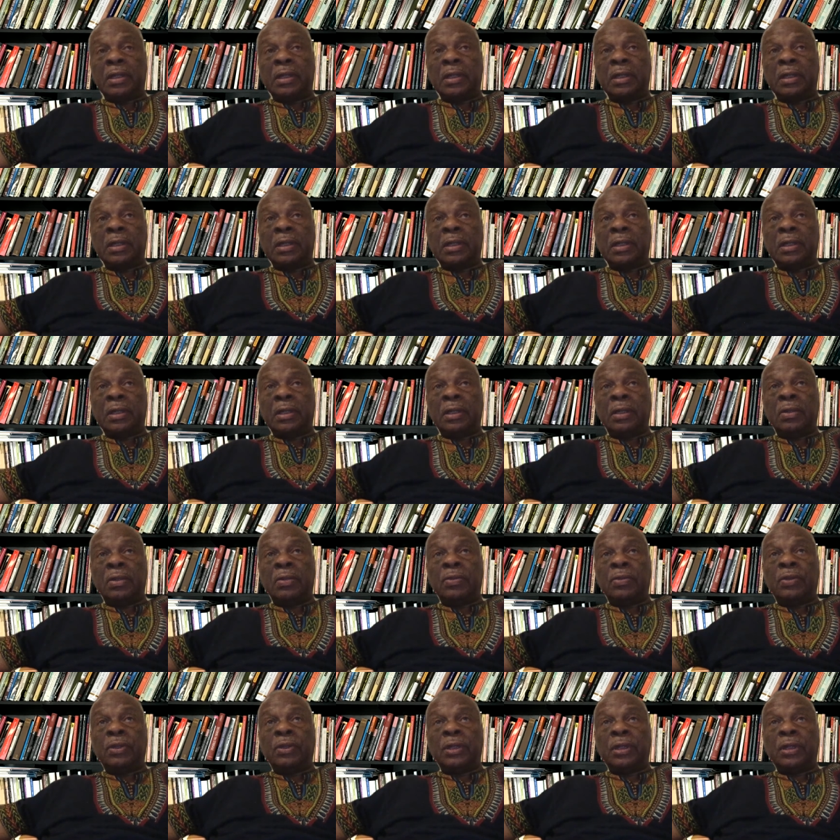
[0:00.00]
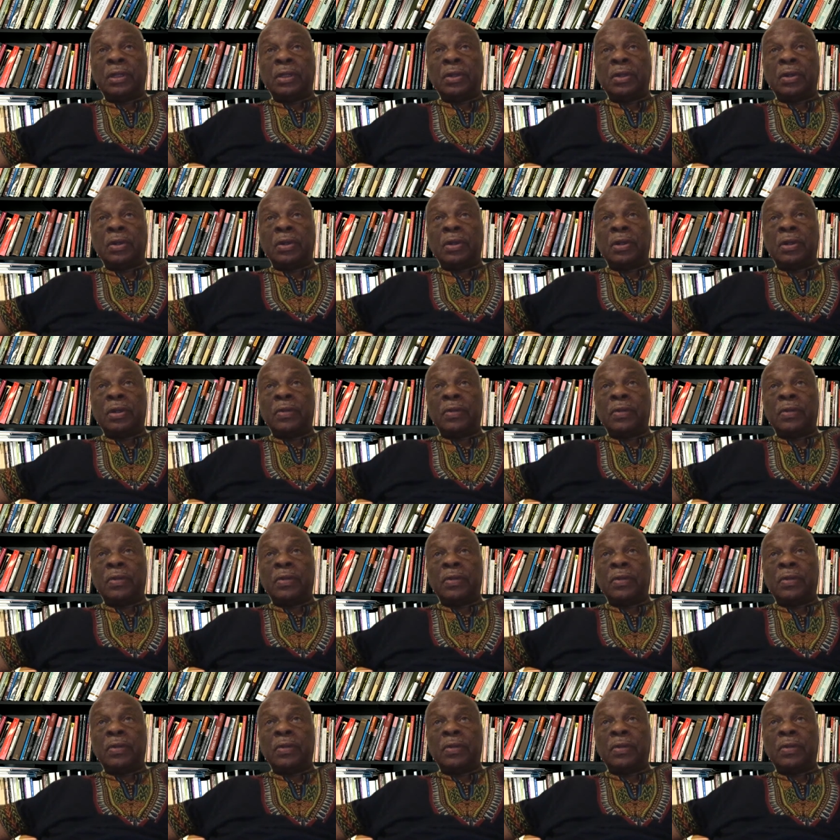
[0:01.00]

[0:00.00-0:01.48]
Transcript: Union or a